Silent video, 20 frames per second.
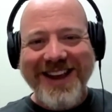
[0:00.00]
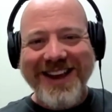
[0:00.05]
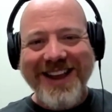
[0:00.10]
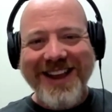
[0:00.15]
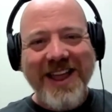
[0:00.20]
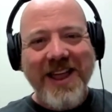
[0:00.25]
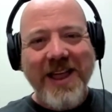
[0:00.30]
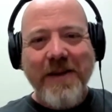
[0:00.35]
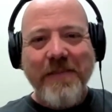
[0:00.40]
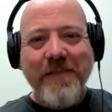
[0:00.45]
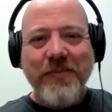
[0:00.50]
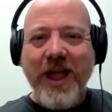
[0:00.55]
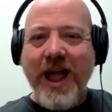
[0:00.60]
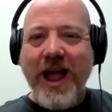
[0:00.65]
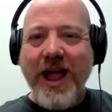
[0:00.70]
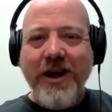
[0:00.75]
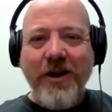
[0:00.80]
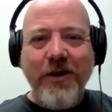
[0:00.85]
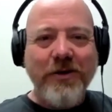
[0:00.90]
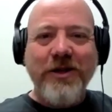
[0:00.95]
like
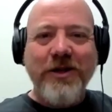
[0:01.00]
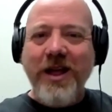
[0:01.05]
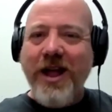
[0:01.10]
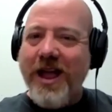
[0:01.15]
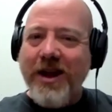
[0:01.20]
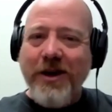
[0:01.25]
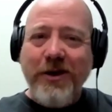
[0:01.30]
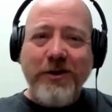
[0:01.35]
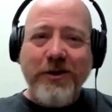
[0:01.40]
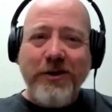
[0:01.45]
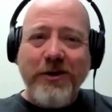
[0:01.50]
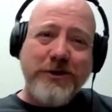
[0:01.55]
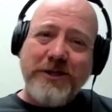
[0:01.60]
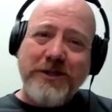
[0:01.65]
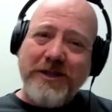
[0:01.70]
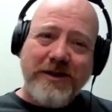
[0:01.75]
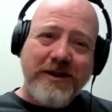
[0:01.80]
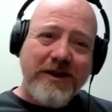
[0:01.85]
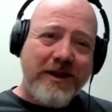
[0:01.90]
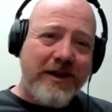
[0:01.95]
I don't I don't do
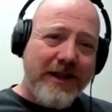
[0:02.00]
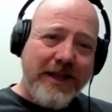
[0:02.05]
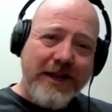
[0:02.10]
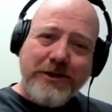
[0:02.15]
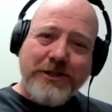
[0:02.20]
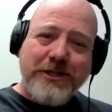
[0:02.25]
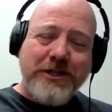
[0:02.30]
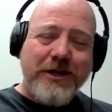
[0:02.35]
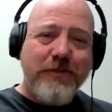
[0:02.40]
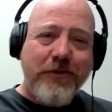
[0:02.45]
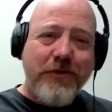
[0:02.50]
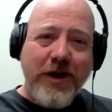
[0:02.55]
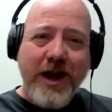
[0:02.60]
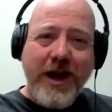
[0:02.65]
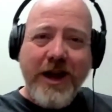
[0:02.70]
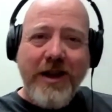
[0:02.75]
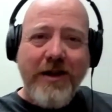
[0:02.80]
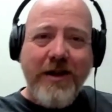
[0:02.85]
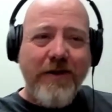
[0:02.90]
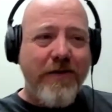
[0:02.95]
leadership
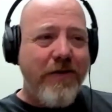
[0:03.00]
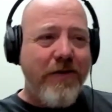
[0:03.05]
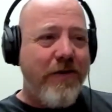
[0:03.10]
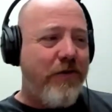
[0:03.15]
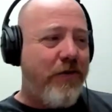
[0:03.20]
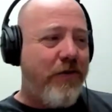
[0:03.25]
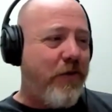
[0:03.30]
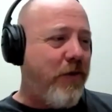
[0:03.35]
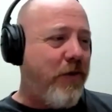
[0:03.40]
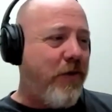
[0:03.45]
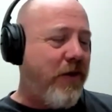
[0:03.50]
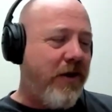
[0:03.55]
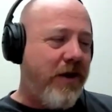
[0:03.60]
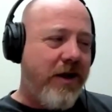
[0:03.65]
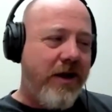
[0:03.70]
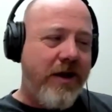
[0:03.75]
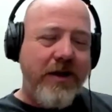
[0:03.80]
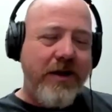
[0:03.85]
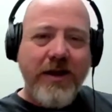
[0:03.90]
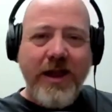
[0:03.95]
training for
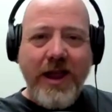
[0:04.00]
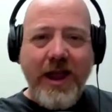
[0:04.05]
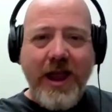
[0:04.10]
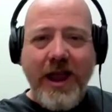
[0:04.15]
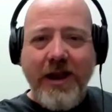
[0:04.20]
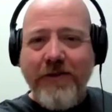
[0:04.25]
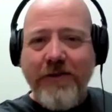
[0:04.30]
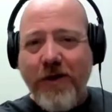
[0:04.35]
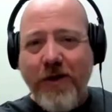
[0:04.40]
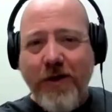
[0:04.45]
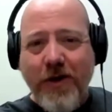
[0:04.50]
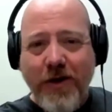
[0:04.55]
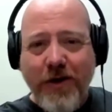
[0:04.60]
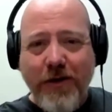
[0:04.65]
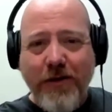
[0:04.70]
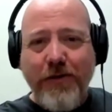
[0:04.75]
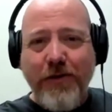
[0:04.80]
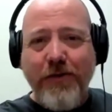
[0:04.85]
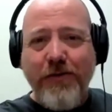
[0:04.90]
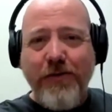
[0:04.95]
uh, HR
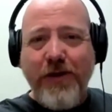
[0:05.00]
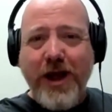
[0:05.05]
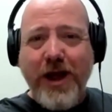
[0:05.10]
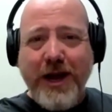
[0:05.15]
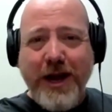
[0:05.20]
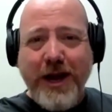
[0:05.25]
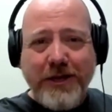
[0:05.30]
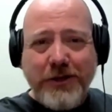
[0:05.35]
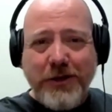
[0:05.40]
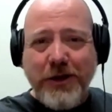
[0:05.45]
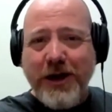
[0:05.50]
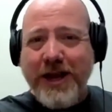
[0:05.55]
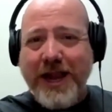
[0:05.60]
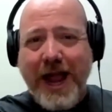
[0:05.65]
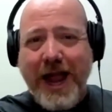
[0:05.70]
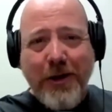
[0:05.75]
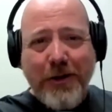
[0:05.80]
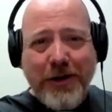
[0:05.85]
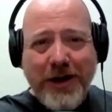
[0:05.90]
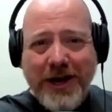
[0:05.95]
or for finance or
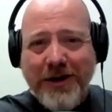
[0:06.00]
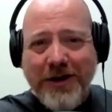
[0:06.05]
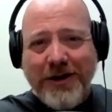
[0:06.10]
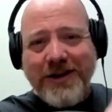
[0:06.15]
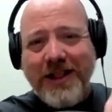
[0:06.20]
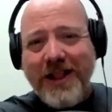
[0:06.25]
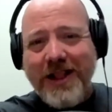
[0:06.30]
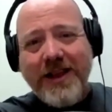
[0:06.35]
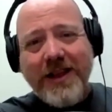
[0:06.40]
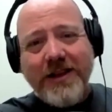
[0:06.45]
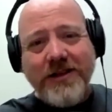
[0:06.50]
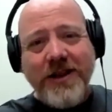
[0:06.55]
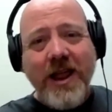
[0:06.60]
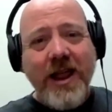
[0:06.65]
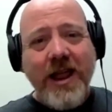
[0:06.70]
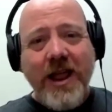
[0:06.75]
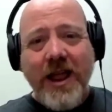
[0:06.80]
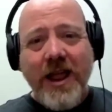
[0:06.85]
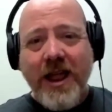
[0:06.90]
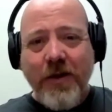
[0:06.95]
accounting or like this
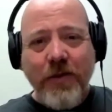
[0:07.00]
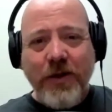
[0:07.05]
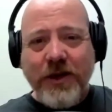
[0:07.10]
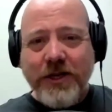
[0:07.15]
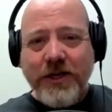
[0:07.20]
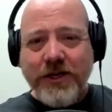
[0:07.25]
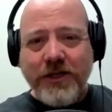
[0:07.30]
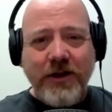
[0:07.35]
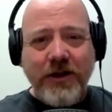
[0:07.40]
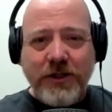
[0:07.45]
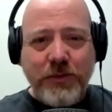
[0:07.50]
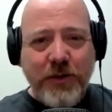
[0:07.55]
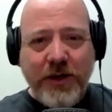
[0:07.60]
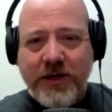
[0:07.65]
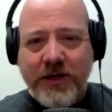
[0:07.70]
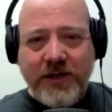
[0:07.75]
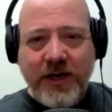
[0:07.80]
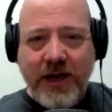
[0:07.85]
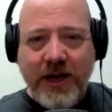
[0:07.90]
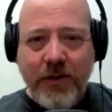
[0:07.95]
we just don't even
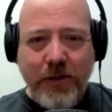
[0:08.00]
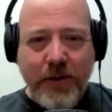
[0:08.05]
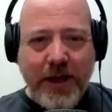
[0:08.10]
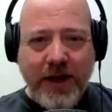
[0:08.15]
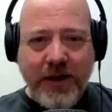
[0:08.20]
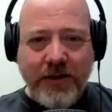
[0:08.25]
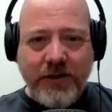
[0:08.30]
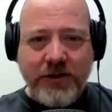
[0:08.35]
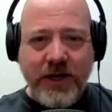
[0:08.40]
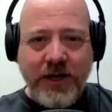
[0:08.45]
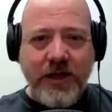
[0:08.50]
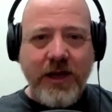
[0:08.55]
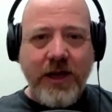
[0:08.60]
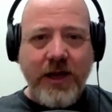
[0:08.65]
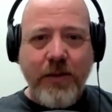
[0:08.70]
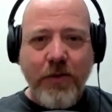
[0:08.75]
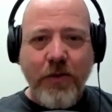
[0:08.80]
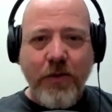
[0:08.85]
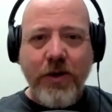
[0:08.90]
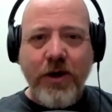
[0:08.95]
speak the same language. They
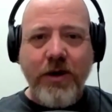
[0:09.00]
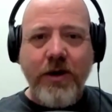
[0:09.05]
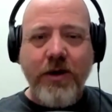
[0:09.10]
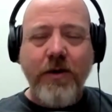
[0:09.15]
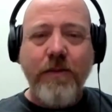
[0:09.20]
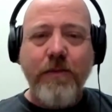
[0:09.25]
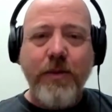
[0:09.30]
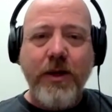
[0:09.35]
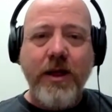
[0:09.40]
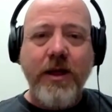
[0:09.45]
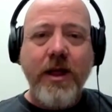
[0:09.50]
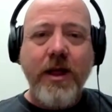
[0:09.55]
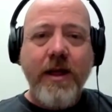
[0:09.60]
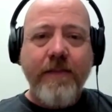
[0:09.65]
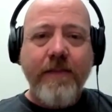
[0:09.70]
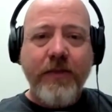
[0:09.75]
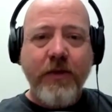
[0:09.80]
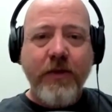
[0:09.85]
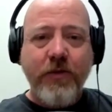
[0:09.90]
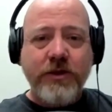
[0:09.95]
think I'm a weirdo. But
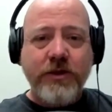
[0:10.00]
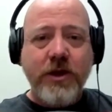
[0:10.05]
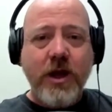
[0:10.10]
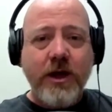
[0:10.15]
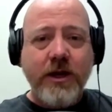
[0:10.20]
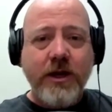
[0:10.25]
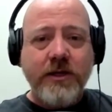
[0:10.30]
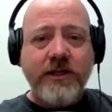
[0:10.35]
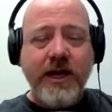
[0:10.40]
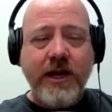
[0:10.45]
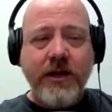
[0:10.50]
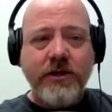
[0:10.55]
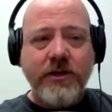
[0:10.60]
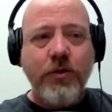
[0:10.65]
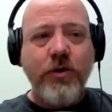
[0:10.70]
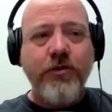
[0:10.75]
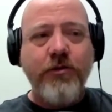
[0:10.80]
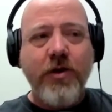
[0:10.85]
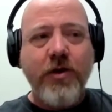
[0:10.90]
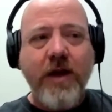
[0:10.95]
if we're talking sales
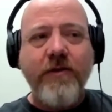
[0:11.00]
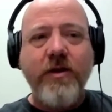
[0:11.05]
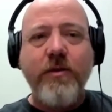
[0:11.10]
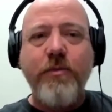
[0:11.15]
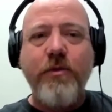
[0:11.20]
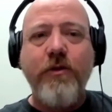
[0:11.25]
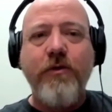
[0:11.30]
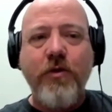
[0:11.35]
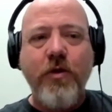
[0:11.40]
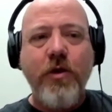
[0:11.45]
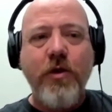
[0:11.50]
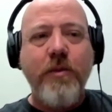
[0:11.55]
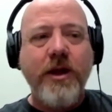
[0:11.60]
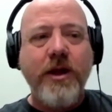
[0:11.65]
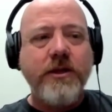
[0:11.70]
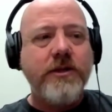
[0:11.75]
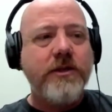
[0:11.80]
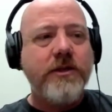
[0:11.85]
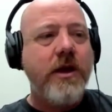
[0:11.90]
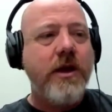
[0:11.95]
and we're driving
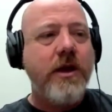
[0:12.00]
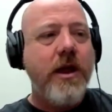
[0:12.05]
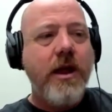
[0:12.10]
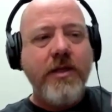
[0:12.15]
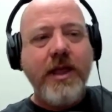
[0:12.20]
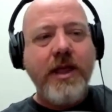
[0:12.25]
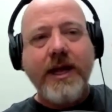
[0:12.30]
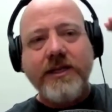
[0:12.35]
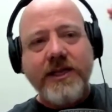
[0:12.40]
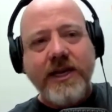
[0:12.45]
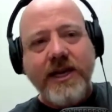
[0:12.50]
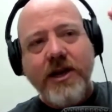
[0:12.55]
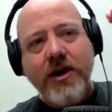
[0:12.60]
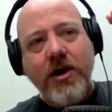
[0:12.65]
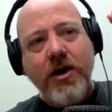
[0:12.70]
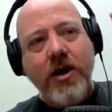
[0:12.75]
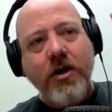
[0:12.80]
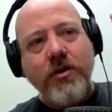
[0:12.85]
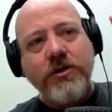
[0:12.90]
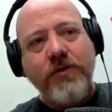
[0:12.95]
performance, that
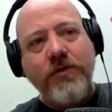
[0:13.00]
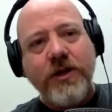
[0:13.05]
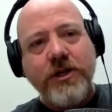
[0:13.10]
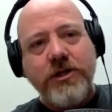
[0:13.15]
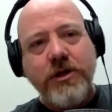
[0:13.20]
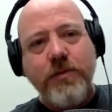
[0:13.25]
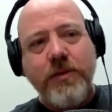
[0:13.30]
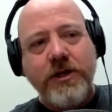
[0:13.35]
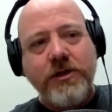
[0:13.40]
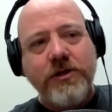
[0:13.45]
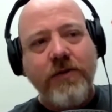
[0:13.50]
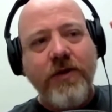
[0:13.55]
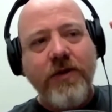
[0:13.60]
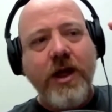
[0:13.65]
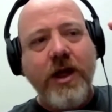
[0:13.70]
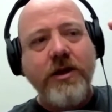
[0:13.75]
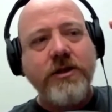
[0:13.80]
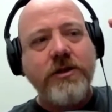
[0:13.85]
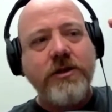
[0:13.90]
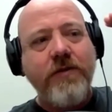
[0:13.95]
CRO's vision, mission,
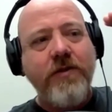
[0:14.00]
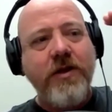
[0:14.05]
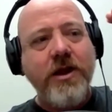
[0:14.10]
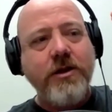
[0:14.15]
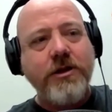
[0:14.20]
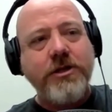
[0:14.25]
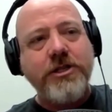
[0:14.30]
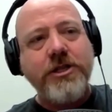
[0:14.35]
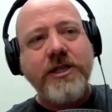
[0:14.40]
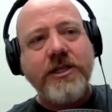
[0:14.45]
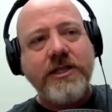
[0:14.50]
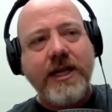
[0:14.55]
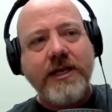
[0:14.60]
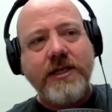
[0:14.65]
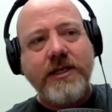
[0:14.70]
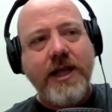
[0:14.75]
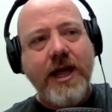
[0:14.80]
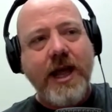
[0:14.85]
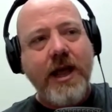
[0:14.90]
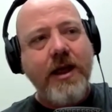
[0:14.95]
values, if he or she
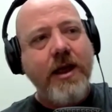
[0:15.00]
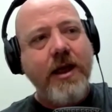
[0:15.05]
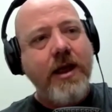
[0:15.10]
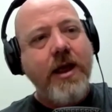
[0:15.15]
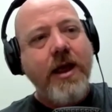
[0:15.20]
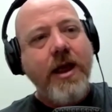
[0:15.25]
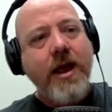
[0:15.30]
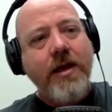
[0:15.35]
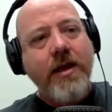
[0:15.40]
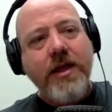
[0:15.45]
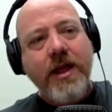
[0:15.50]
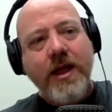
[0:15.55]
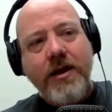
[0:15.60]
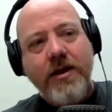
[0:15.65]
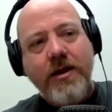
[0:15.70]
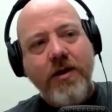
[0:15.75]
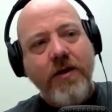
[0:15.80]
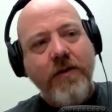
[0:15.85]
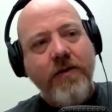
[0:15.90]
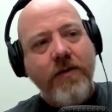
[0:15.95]
sets that,
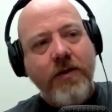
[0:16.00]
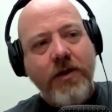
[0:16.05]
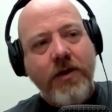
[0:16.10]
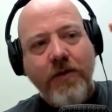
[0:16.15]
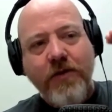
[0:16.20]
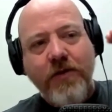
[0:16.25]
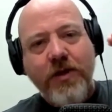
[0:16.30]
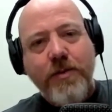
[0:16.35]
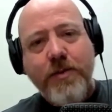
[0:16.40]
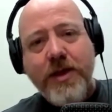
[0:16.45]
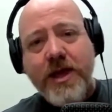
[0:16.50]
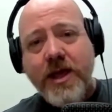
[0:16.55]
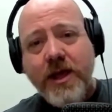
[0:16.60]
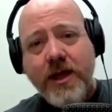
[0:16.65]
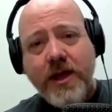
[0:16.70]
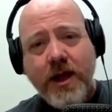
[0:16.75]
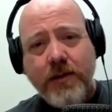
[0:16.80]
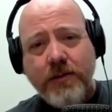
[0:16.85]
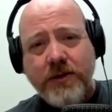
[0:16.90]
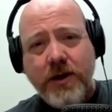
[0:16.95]
then your your VP
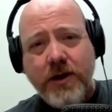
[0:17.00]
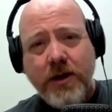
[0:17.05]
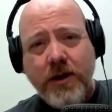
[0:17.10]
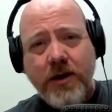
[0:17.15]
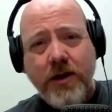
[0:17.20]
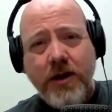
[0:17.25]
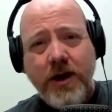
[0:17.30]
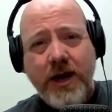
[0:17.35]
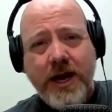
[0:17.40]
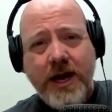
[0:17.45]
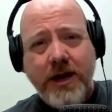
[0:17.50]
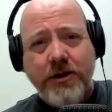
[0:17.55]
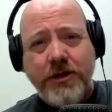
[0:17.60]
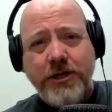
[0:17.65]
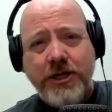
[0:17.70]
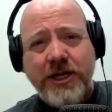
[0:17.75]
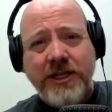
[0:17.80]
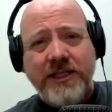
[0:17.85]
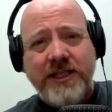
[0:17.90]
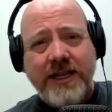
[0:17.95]
comes under, he or
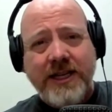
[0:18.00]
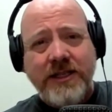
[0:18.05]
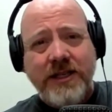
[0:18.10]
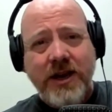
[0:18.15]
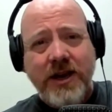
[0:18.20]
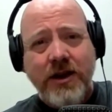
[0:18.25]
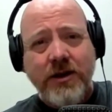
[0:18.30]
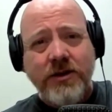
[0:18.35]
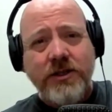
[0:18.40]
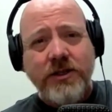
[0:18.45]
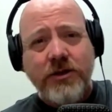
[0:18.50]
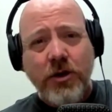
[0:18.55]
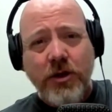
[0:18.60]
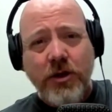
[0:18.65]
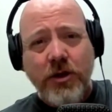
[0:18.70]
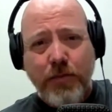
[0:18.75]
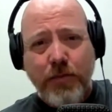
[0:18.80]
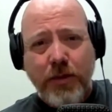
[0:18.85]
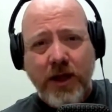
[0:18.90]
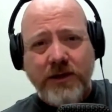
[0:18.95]
she sets theirs so
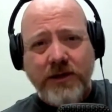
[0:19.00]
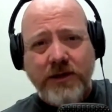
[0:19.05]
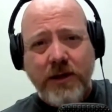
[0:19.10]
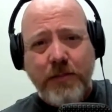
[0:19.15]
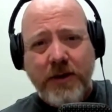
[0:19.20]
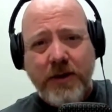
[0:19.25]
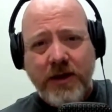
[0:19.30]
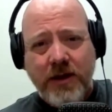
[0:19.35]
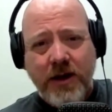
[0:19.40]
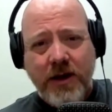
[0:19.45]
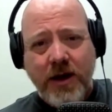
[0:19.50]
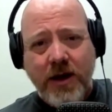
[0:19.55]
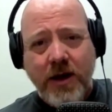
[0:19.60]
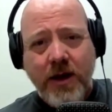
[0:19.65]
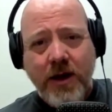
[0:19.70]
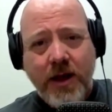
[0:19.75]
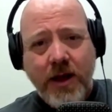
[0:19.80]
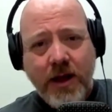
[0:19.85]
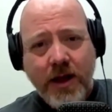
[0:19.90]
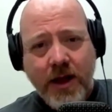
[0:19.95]
that it plugs up into
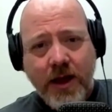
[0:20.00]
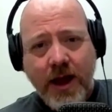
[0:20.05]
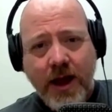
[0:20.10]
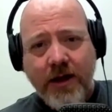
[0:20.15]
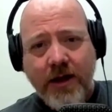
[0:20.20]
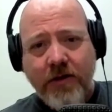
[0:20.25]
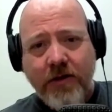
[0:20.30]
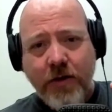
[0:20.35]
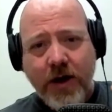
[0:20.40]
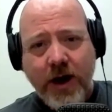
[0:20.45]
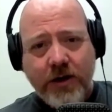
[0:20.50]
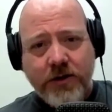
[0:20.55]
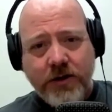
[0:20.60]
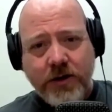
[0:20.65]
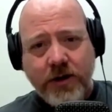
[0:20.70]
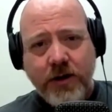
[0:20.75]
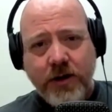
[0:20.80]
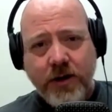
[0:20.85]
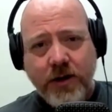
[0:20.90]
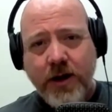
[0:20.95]
there, and
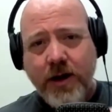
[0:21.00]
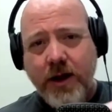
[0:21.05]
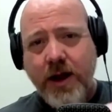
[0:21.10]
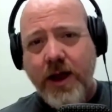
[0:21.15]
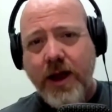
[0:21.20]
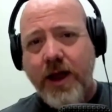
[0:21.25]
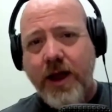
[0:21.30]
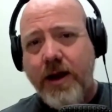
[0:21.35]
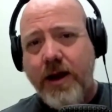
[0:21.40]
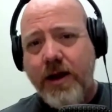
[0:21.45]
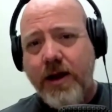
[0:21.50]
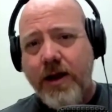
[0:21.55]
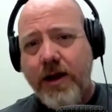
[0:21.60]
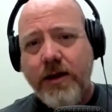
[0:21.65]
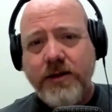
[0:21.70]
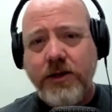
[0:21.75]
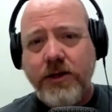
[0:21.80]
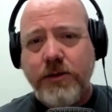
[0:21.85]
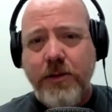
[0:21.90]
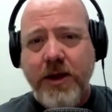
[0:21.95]
director and
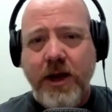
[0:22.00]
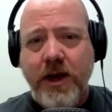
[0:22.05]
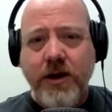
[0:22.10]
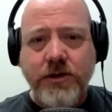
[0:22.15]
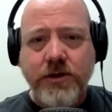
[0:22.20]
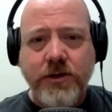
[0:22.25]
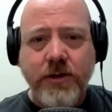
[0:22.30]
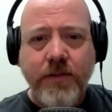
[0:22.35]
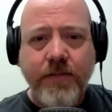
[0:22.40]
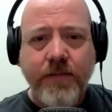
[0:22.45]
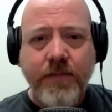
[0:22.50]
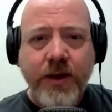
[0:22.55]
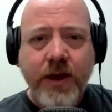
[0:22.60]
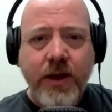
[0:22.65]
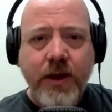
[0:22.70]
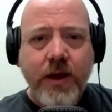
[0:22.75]
sales manager.